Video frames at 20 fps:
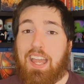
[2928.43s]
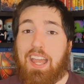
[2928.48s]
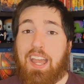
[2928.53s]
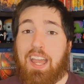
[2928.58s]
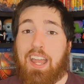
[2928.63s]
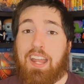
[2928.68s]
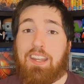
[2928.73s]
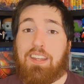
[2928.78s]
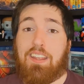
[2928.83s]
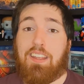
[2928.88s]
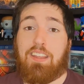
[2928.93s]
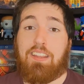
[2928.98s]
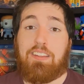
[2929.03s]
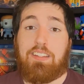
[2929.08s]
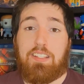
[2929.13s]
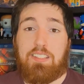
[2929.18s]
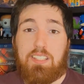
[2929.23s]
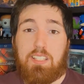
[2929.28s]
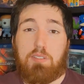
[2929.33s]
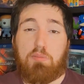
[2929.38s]
And
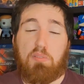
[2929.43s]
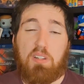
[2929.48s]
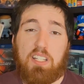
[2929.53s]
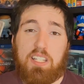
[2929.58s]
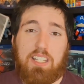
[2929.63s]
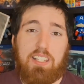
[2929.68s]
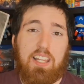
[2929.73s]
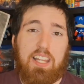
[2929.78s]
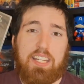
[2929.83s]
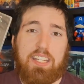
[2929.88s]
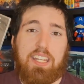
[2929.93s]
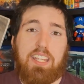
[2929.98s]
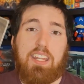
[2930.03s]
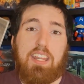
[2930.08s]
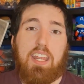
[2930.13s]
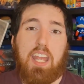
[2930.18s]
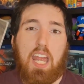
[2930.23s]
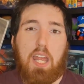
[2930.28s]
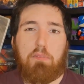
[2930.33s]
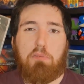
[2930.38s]
this is really like,
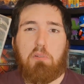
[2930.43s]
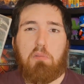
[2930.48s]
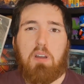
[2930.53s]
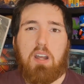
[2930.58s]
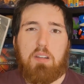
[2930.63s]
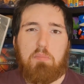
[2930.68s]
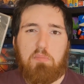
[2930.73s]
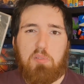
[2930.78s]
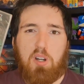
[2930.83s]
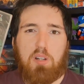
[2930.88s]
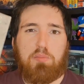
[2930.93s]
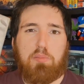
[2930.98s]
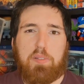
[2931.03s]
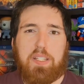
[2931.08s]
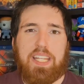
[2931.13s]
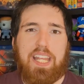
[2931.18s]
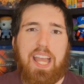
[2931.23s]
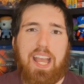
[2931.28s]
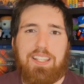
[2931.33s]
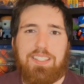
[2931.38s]
everyone
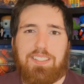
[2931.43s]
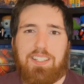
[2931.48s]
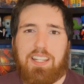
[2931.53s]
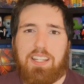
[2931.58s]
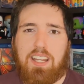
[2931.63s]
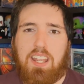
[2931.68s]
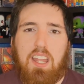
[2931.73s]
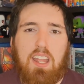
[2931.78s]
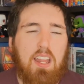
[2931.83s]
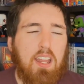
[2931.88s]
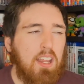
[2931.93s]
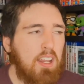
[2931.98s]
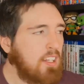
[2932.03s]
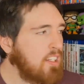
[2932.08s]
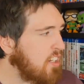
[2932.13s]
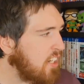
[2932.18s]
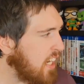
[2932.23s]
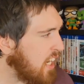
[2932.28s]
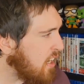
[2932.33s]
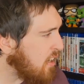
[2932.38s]
probably has like,
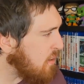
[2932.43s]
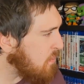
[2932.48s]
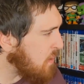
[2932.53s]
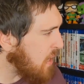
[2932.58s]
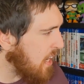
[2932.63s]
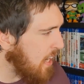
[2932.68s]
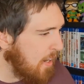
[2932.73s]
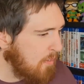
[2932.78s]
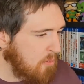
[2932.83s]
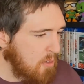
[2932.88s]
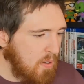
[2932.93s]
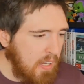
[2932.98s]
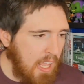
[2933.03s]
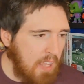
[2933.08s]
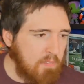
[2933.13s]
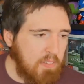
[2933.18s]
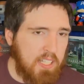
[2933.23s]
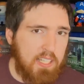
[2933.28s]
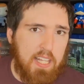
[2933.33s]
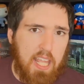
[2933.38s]
you hear about everyone
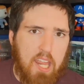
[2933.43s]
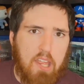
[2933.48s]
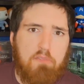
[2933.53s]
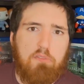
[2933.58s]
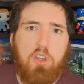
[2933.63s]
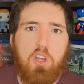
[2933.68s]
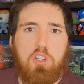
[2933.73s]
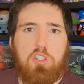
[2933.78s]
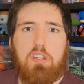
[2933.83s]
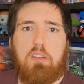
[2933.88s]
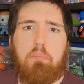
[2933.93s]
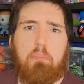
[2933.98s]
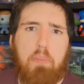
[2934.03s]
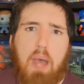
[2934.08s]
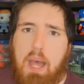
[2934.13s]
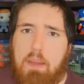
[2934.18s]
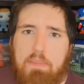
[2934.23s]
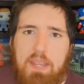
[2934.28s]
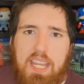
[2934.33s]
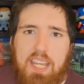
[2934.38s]
having their version of
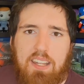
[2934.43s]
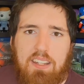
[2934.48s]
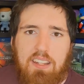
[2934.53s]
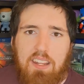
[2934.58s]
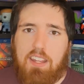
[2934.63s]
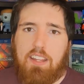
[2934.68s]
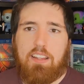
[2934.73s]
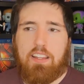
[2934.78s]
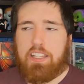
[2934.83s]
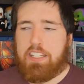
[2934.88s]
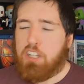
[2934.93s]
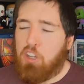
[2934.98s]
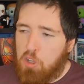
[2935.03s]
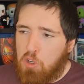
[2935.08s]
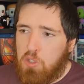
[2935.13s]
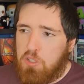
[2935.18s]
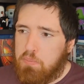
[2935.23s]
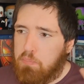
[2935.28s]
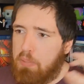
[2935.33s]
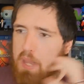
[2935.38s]
Batman. Like,
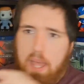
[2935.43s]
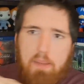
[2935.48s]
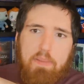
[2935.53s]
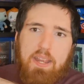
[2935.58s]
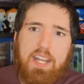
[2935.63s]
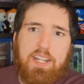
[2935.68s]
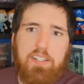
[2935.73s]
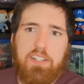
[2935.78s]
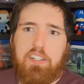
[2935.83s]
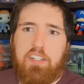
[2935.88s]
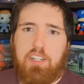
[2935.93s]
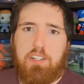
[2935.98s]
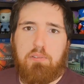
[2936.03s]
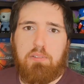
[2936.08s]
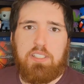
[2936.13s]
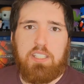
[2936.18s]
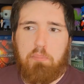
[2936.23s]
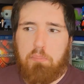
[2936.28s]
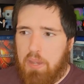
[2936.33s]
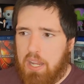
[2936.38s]
who's Batman to
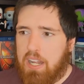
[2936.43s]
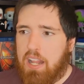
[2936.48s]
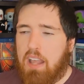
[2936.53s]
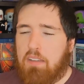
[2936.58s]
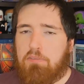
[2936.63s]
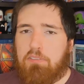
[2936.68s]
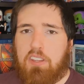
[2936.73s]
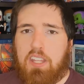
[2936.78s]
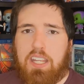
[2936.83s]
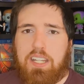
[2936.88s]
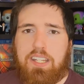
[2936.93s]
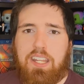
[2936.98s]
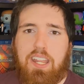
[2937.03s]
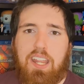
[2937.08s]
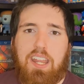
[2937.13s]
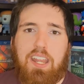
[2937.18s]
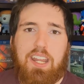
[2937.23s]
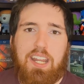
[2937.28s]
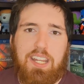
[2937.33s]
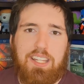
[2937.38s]
you? Is it Ben Affleck?
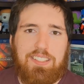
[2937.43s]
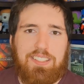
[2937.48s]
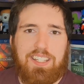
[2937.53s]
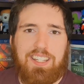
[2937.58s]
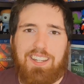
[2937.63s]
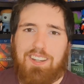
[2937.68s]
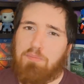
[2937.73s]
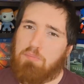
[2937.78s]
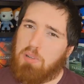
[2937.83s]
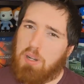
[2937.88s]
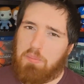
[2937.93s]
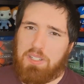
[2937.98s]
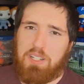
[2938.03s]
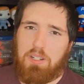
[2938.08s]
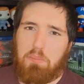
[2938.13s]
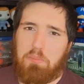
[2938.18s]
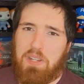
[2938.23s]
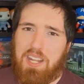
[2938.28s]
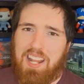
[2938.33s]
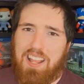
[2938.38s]
Is it...
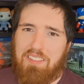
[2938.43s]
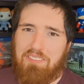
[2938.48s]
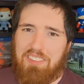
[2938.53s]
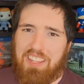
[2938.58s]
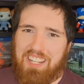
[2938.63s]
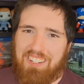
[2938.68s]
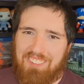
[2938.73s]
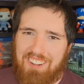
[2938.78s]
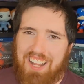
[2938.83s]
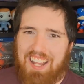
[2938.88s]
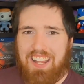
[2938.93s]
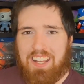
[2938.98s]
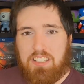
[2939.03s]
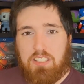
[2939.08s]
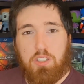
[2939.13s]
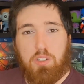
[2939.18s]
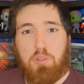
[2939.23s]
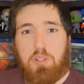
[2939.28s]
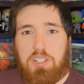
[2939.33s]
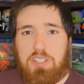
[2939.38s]
Probably not Ben Affleck, right?
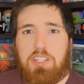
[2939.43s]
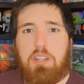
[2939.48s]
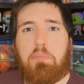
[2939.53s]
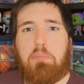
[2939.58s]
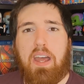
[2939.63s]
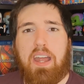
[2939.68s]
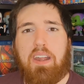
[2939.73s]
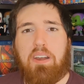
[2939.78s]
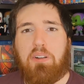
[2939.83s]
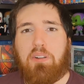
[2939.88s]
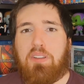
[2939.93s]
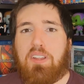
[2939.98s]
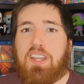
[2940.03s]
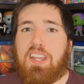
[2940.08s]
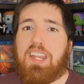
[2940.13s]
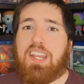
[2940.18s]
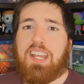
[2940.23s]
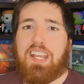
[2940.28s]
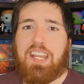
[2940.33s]
Is it Christian Bale?